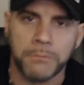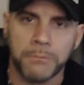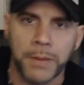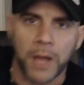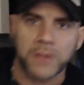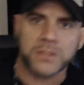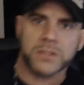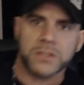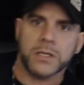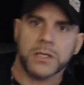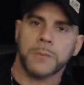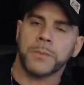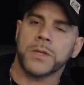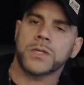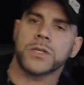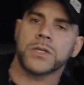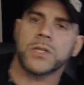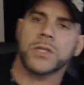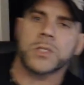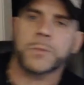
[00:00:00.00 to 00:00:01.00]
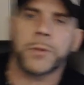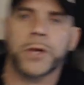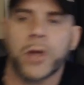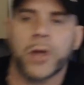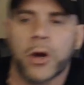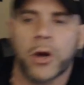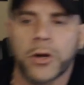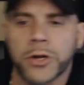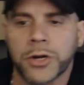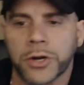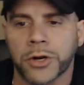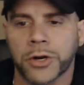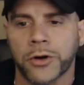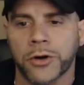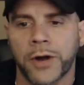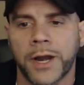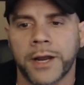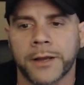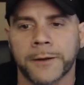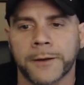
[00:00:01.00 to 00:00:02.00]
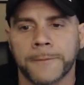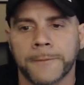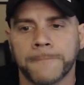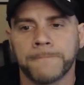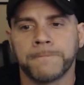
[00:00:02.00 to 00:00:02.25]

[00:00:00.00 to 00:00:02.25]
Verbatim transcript: belt slippage, and it's pretty hard on your crank.